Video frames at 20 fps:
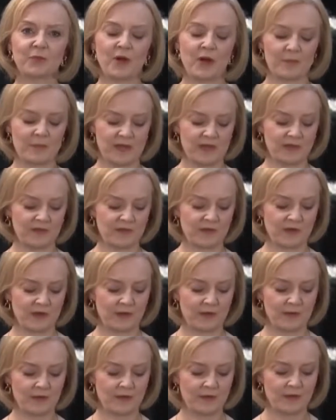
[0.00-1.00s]
Prime
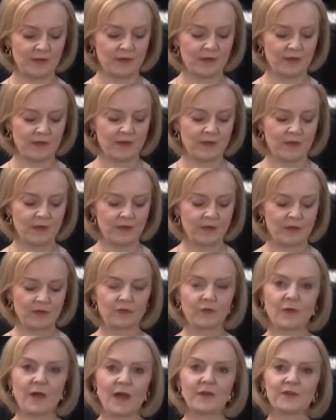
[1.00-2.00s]
Minister.
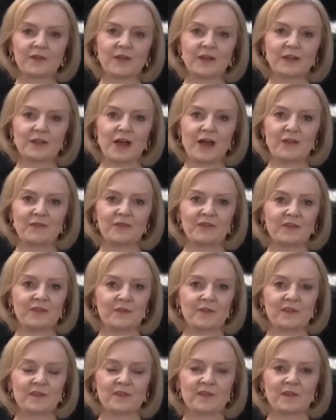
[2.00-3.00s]
Throughout her life,
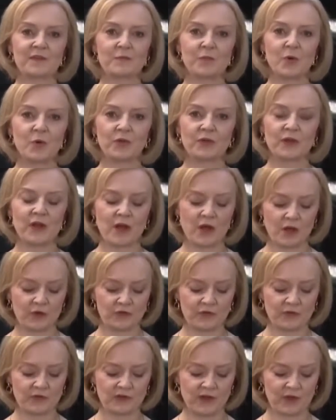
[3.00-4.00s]
she's visited more than
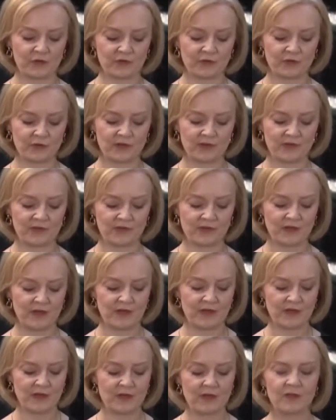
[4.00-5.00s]
100 countries
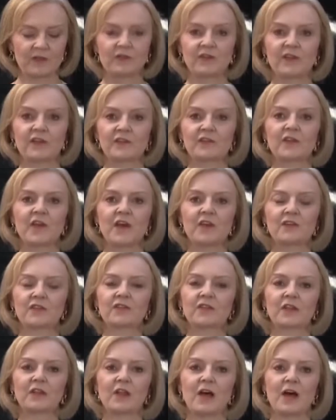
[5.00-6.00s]
and she has
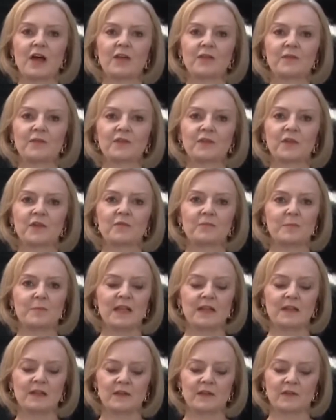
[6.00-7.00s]
touched the lives of
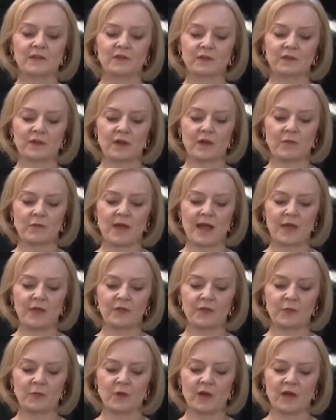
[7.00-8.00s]
millions
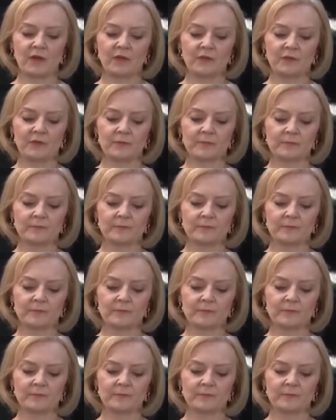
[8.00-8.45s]
around the world.